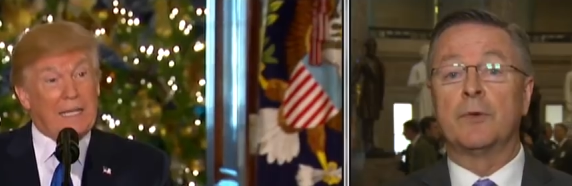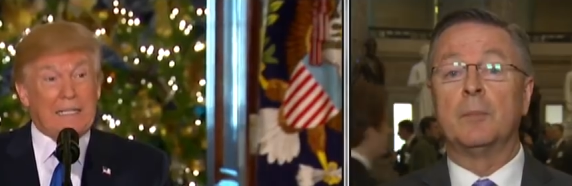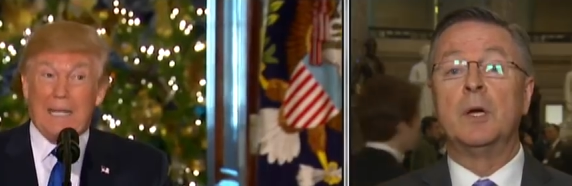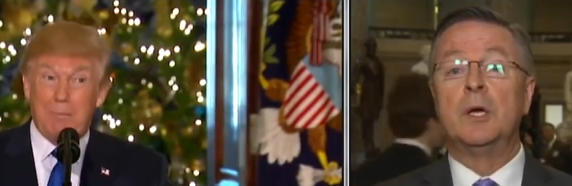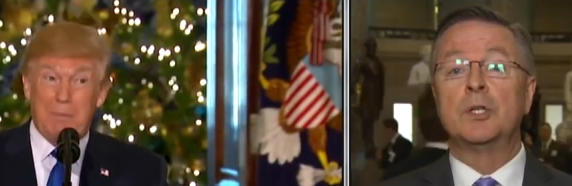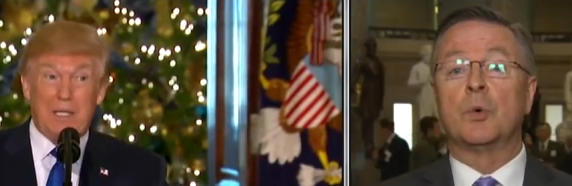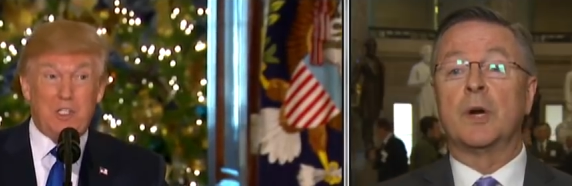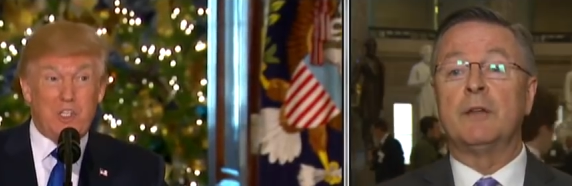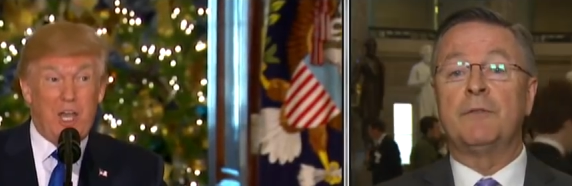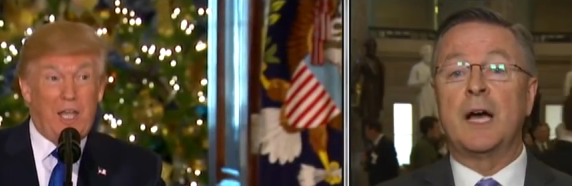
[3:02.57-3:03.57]
Speaker 1: from
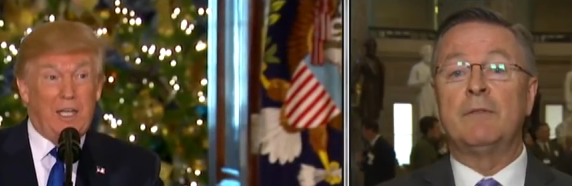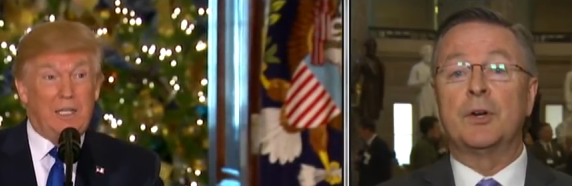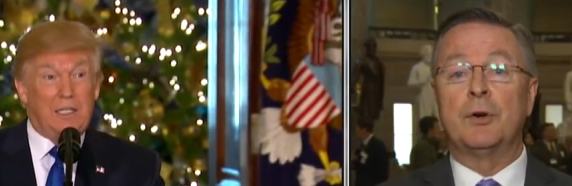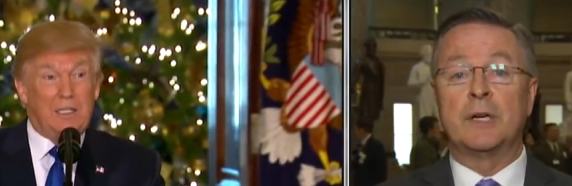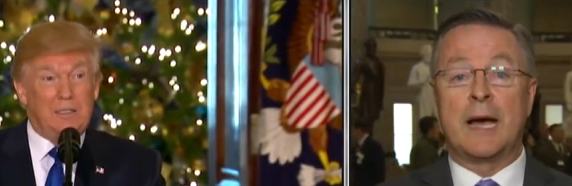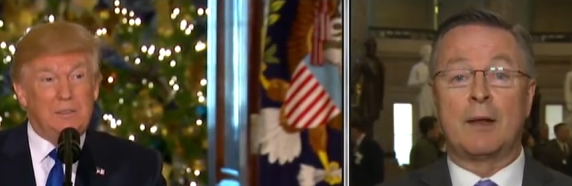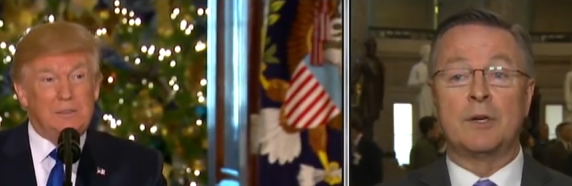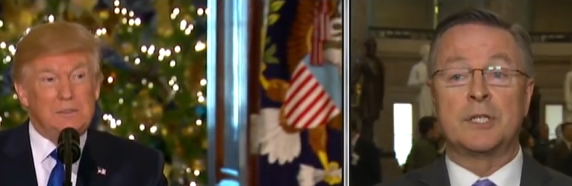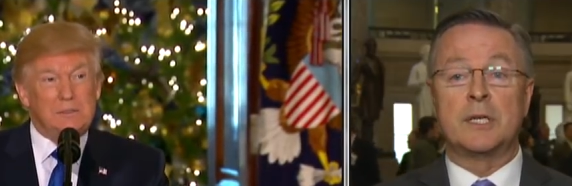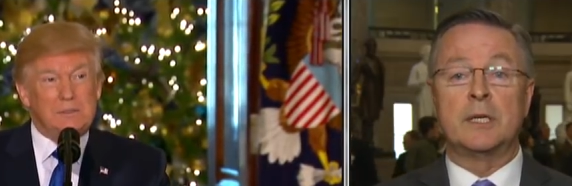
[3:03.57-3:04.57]

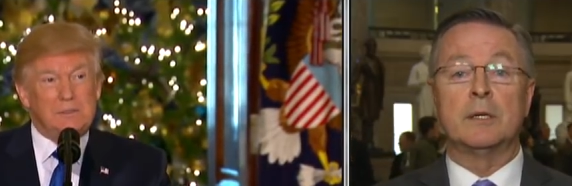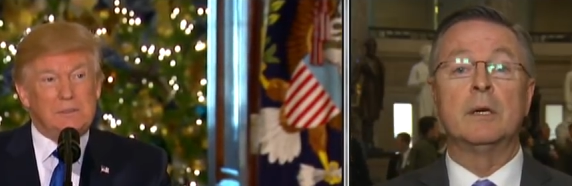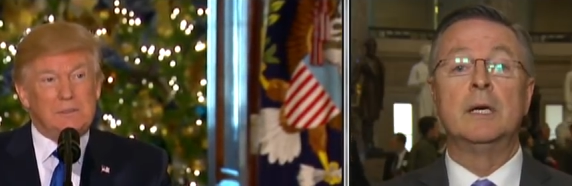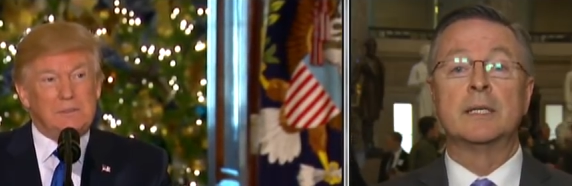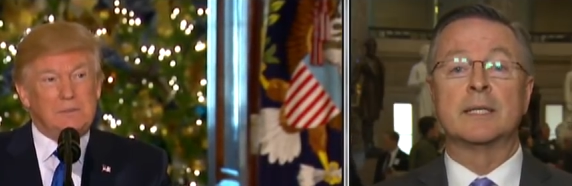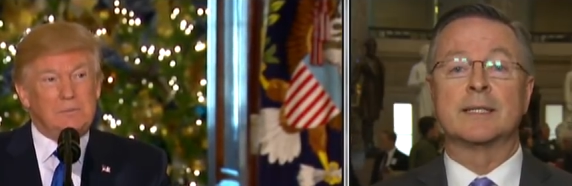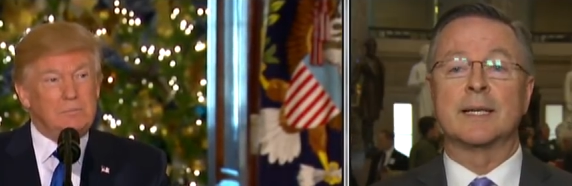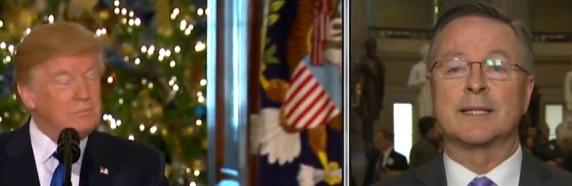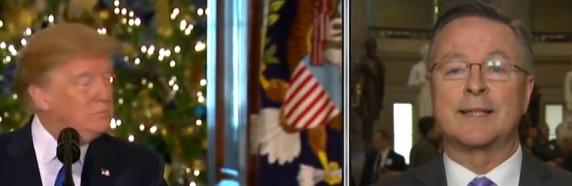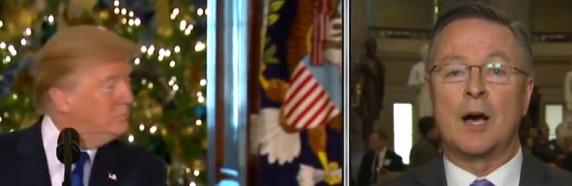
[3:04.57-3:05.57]
$2,500 a year to
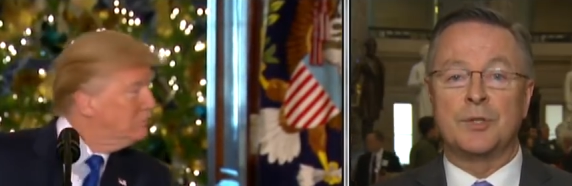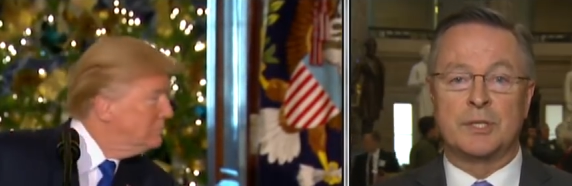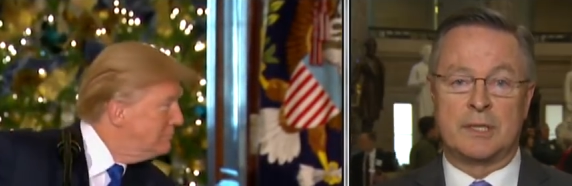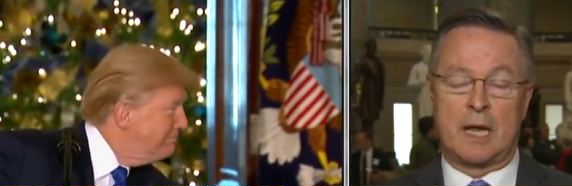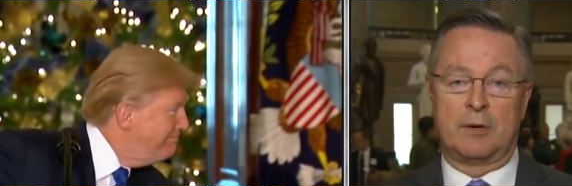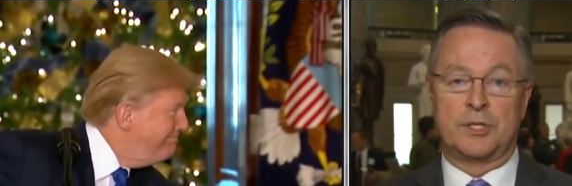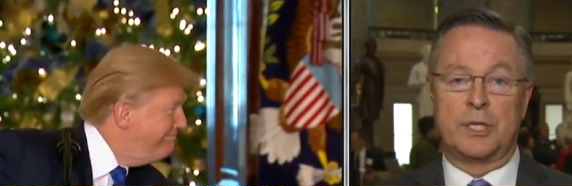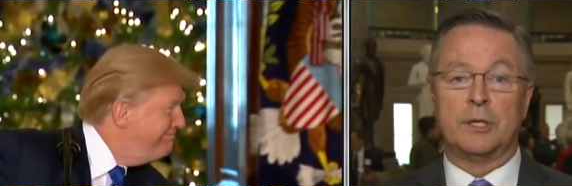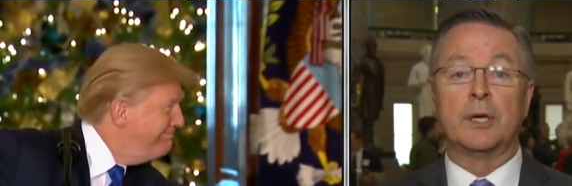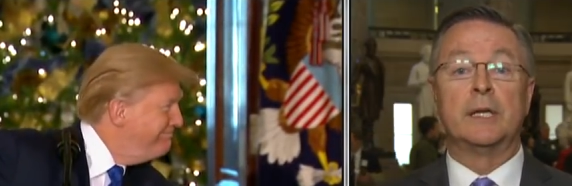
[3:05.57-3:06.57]
$6,000
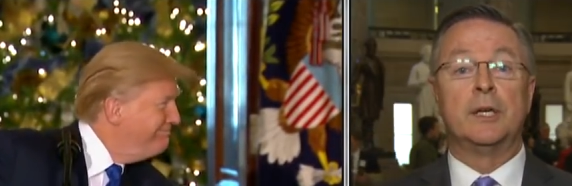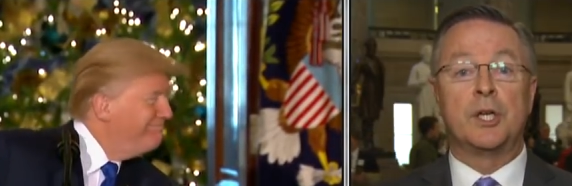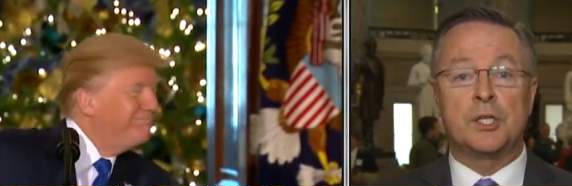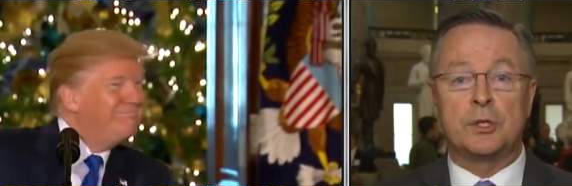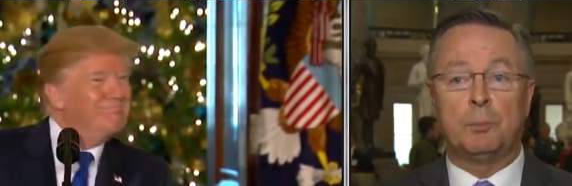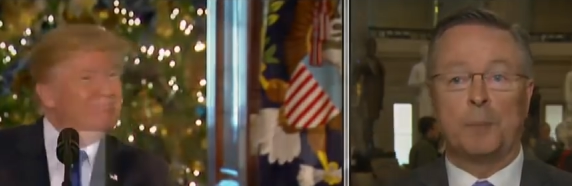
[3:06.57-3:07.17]
a year in additional